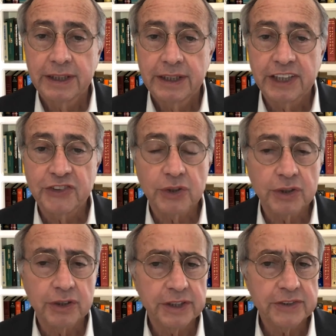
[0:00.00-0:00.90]
It saw
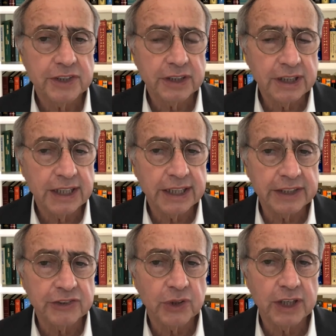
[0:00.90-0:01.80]
earnings decline
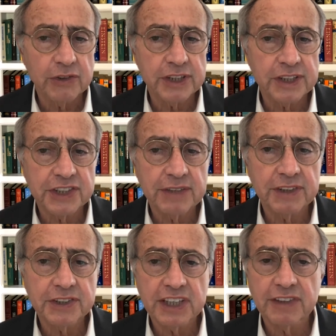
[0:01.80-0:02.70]
to one hundred
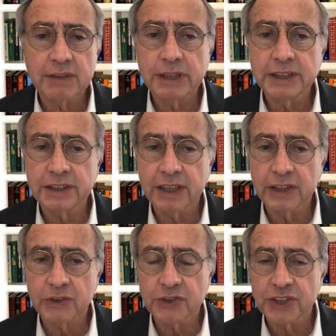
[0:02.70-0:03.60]
seventy-seven million
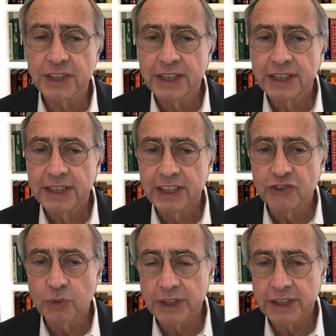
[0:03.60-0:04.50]
dollars in
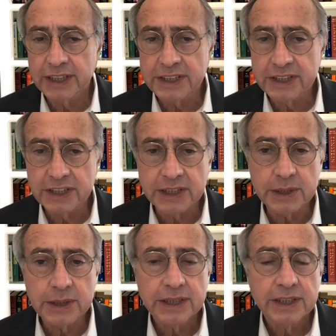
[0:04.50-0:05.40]
twenty nineteen
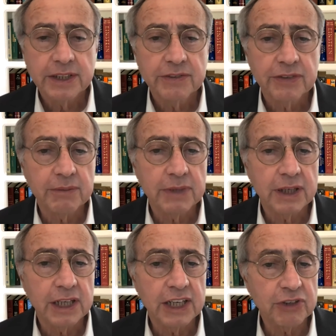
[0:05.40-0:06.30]
from
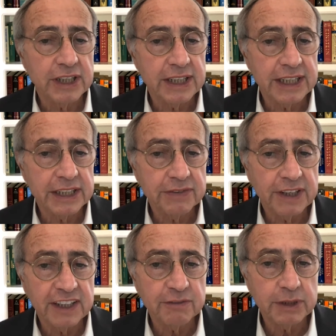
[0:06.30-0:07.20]
one hundred
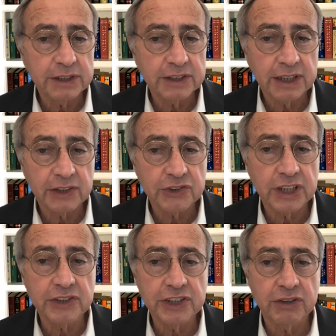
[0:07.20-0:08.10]
ninety-five million dollars
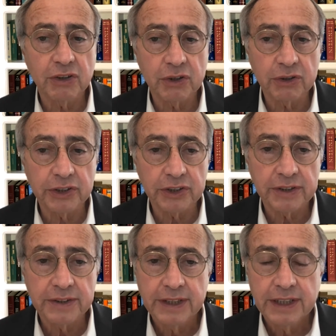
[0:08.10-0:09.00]
a year earlier,
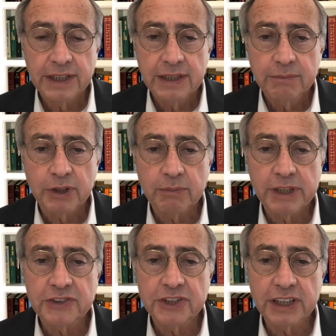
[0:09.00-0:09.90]
but it
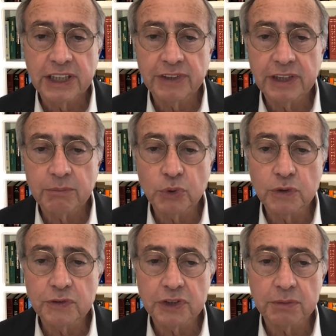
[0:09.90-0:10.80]
made significant
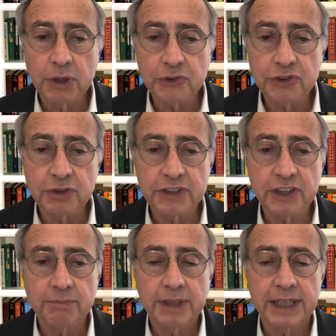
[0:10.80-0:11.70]
moves to bolster its
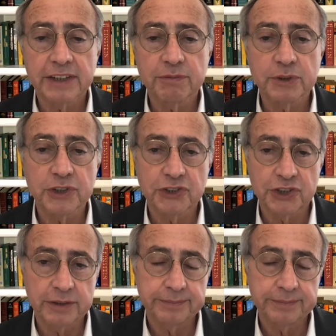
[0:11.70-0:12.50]
competitive position.